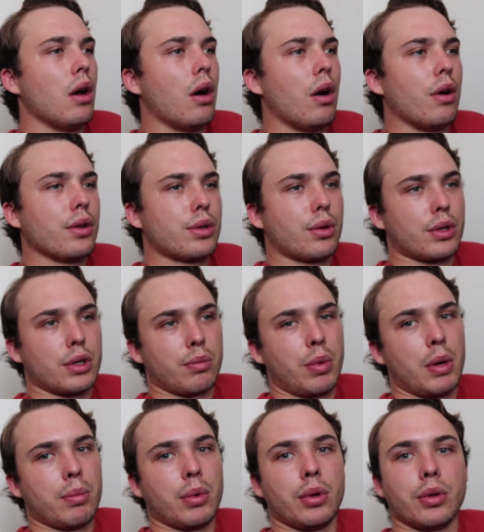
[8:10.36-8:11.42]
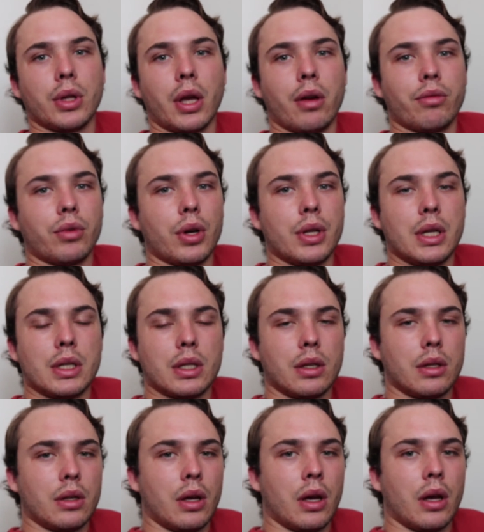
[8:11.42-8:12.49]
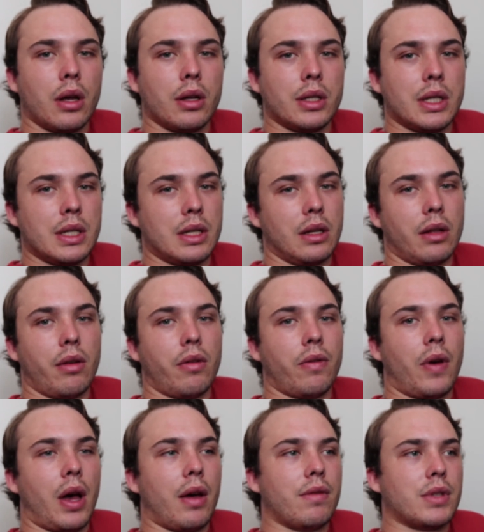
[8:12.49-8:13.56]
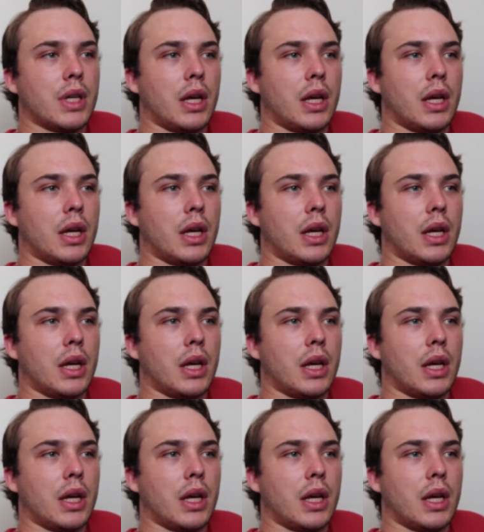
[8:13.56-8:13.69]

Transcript: all sorts of people that have run these DC level 5s,